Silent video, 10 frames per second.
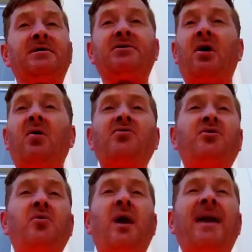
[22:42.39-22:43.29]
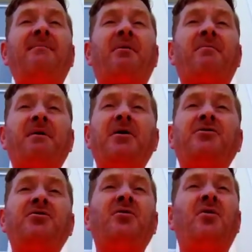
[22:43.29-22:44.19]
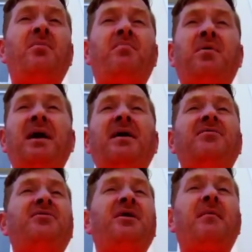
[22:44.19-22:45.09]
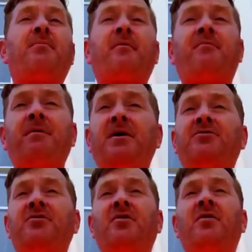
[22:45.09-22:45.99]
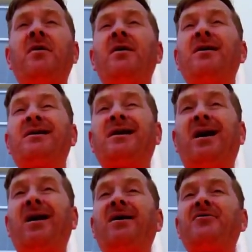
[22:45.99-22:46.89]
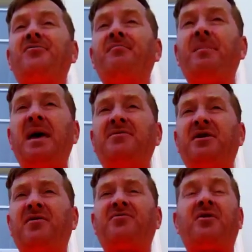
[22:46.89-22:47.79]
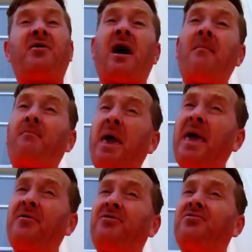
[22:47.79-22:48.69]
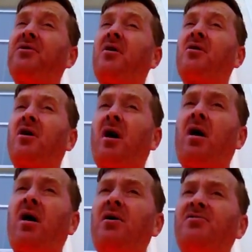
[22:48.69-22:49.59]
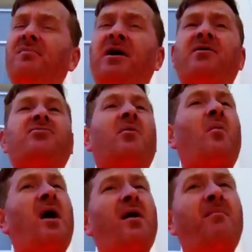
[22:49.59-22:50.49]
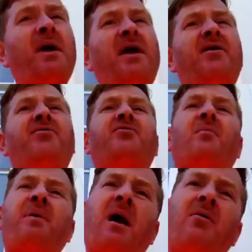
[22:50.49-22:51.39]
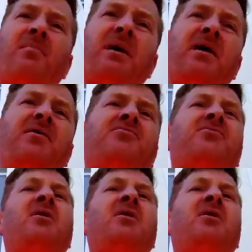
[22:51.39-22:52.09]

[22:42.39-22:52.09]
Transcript: go to a professional place to get professional cosmetics. They're not paints. They're cosmetics. They're water-based or powder-based.